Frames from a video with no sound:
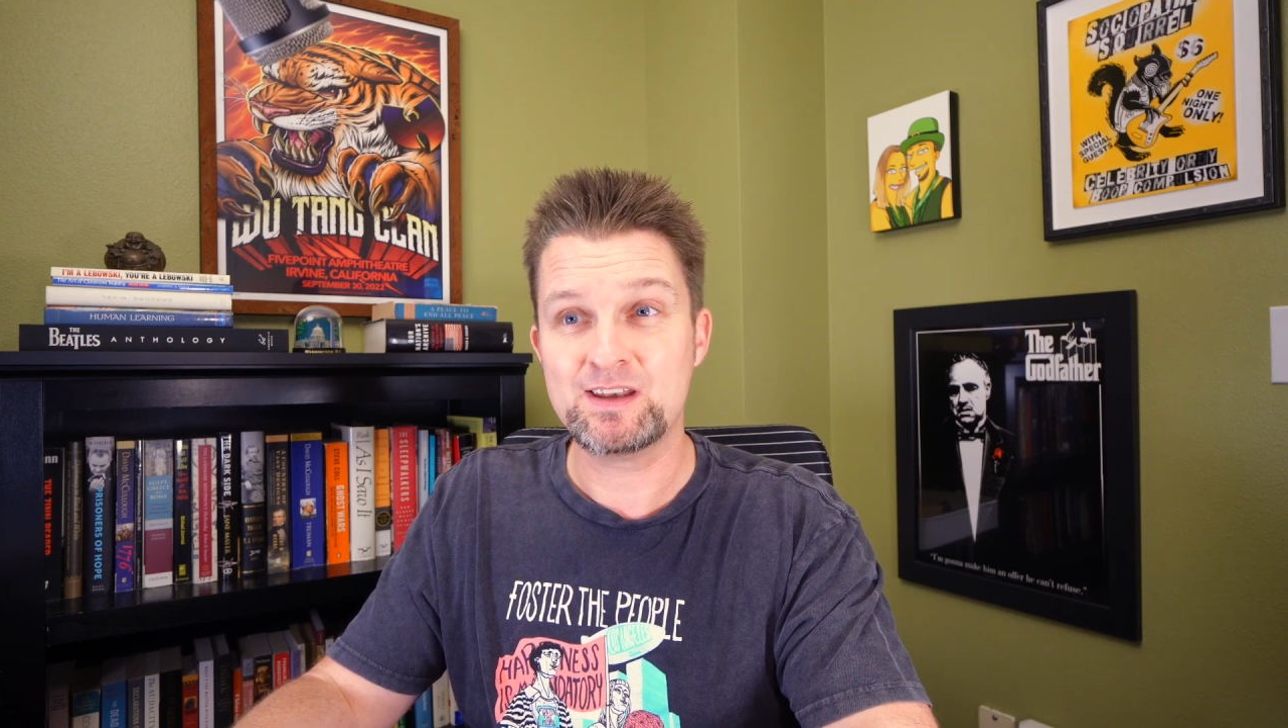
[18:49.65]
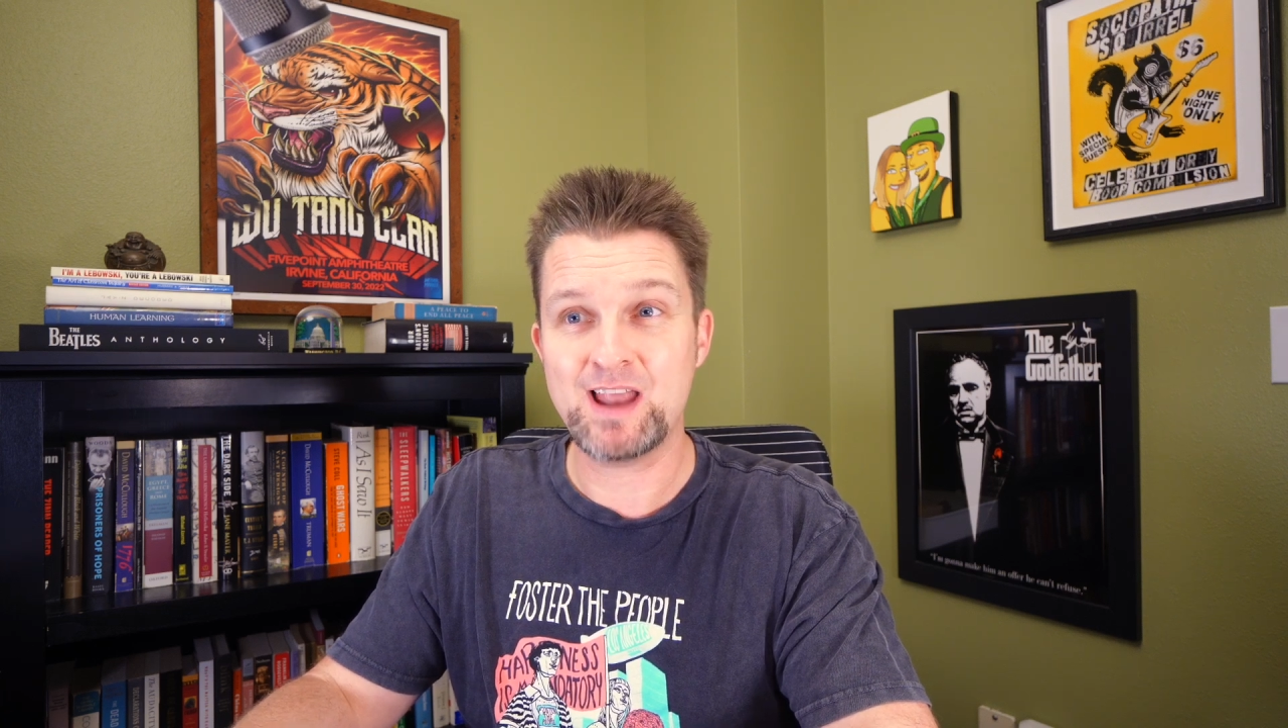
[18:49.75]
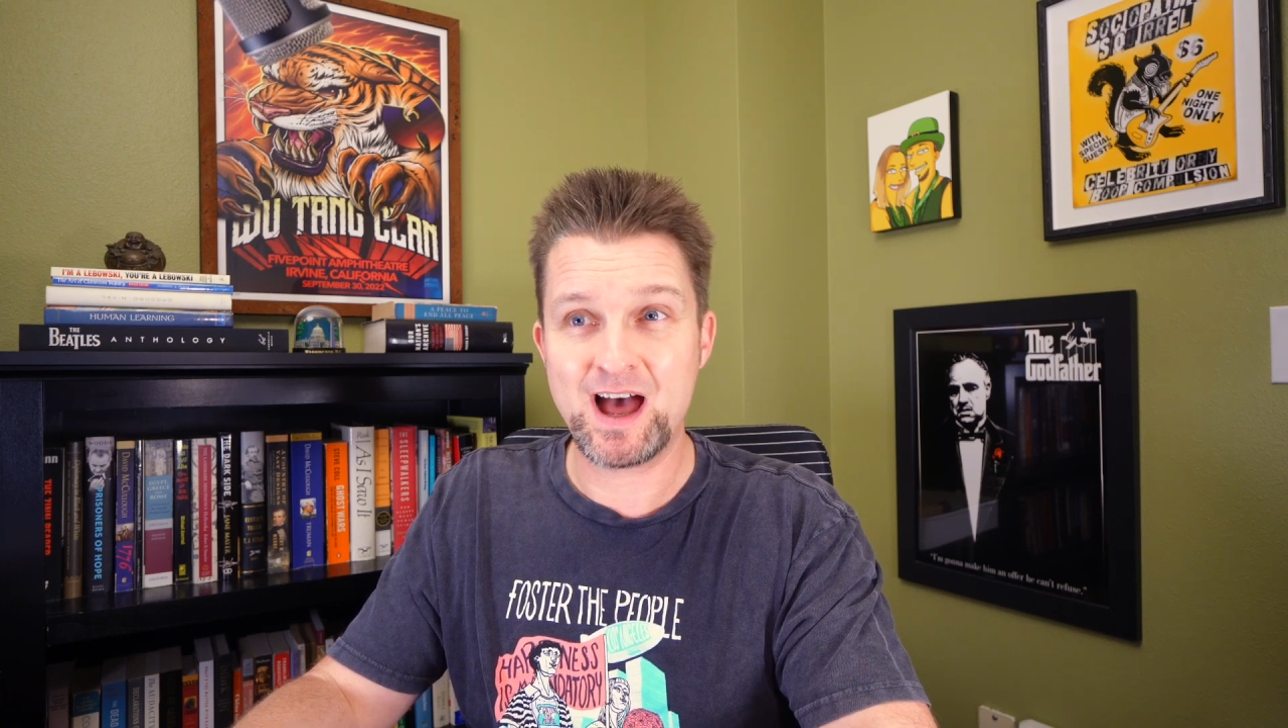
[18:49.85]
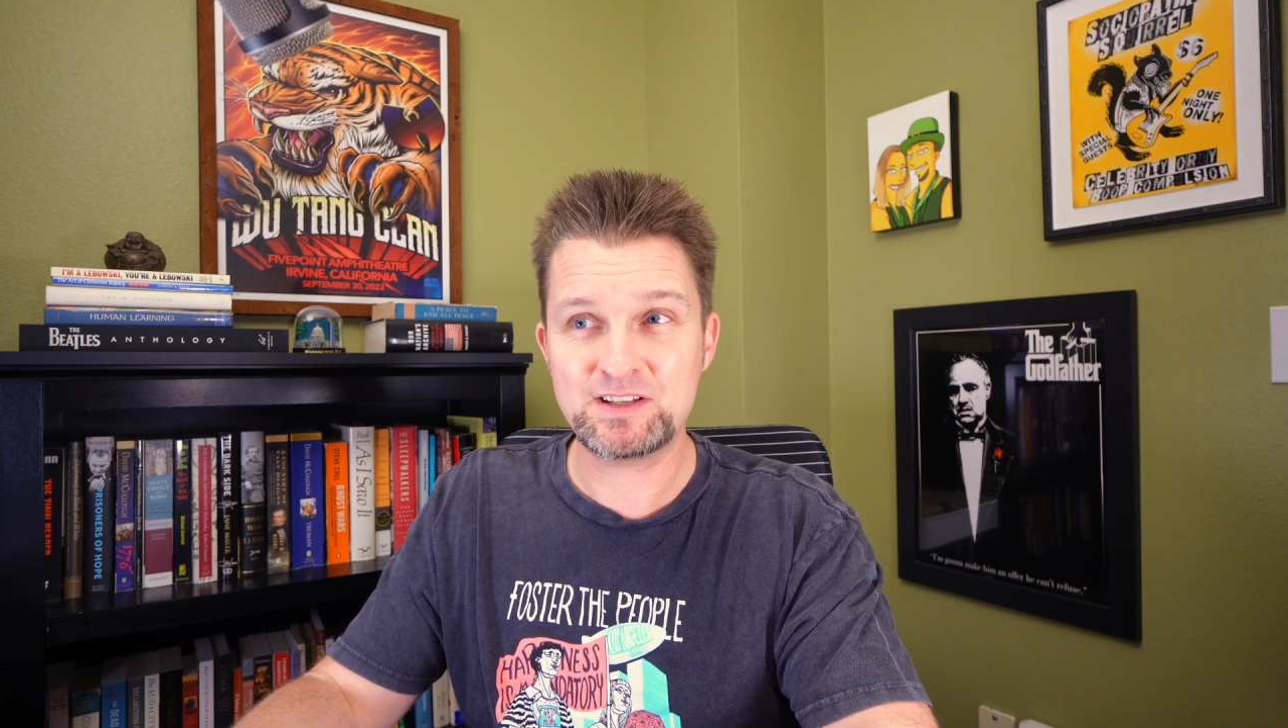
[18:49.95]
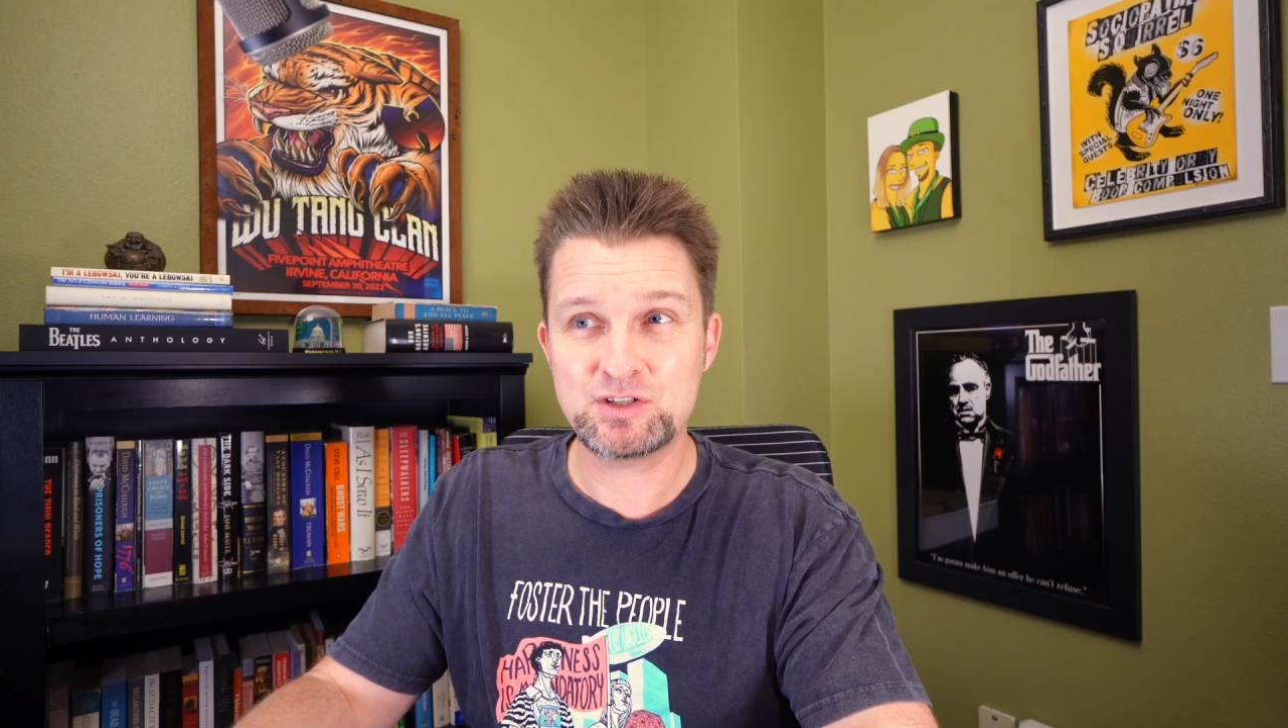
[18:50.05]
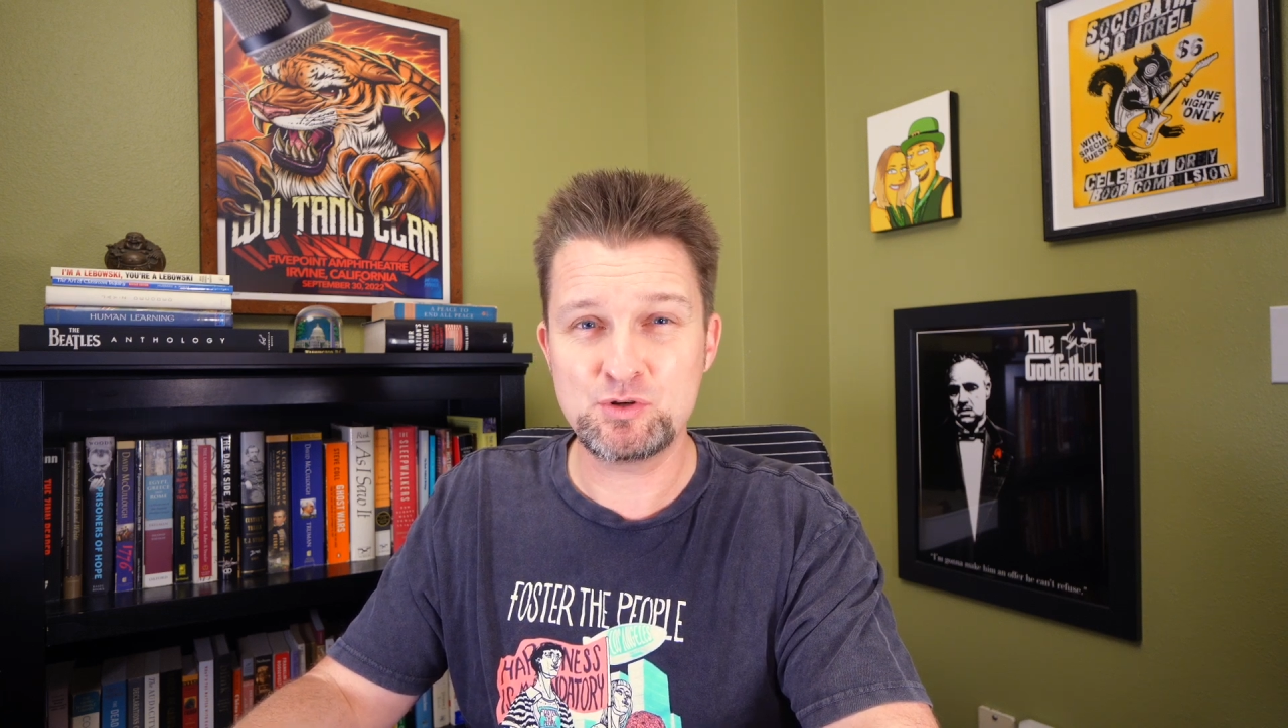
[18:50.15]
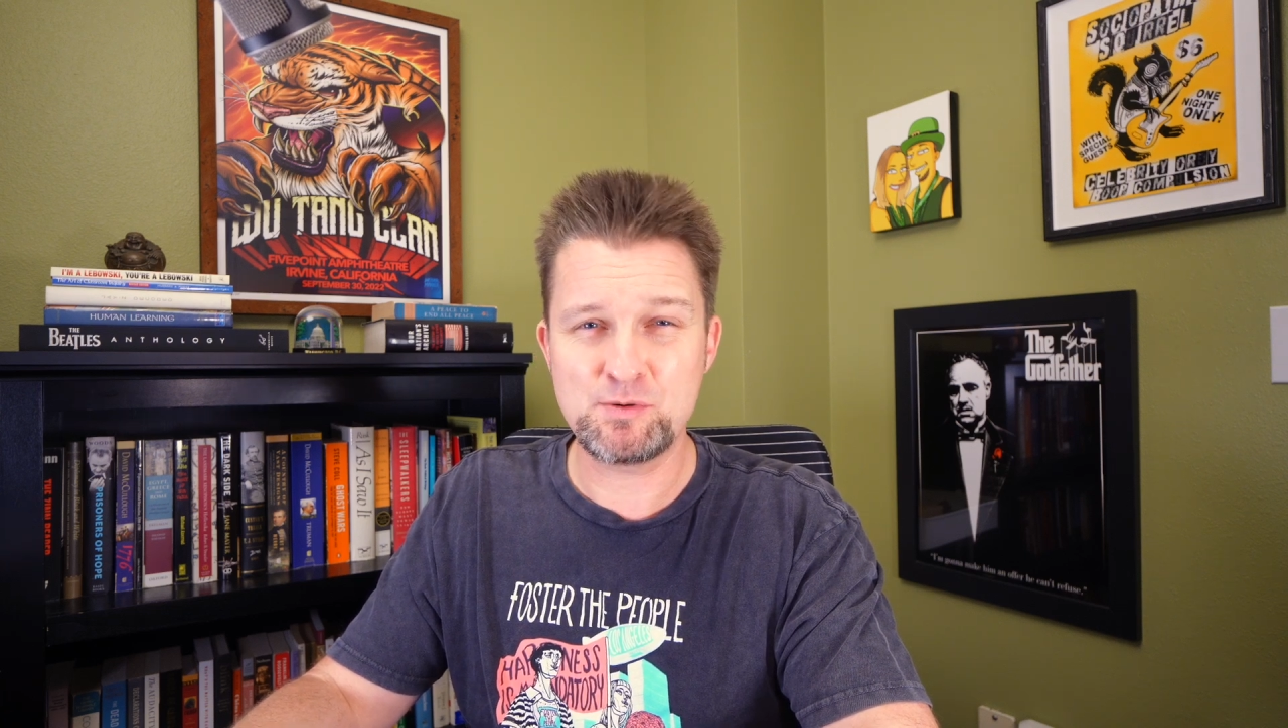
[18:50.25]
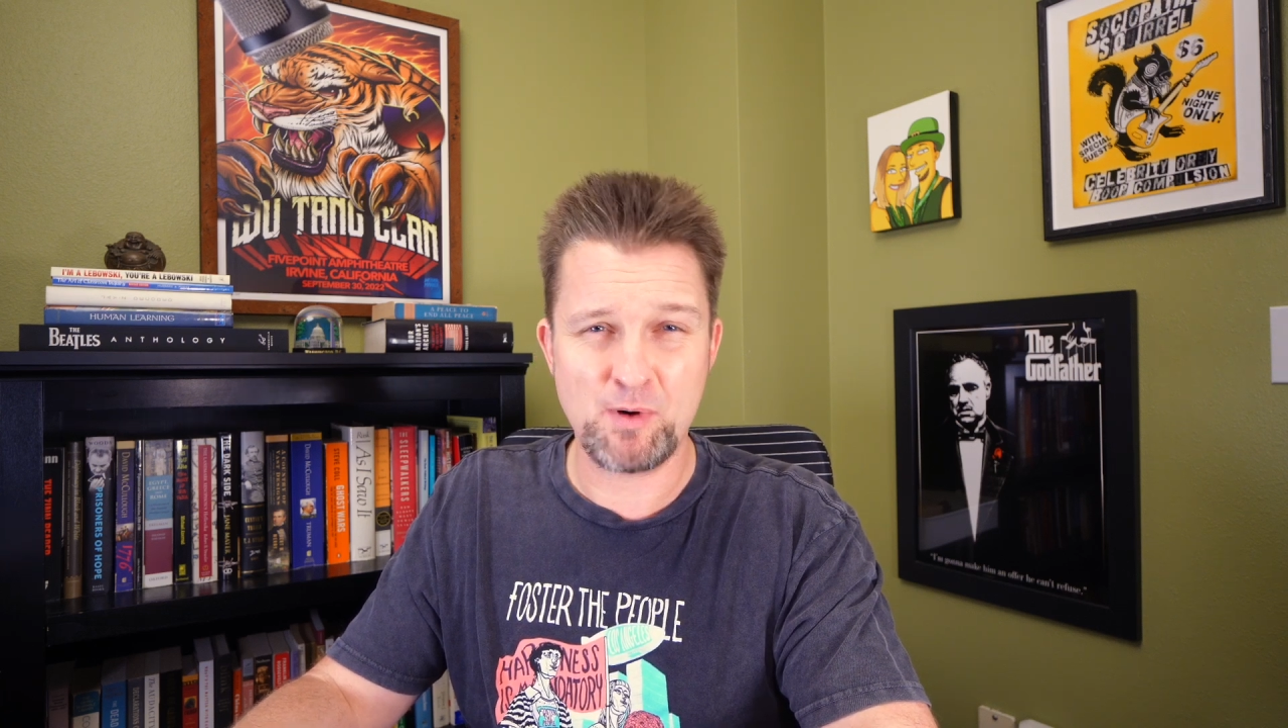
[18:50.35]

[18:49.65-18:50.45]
not to the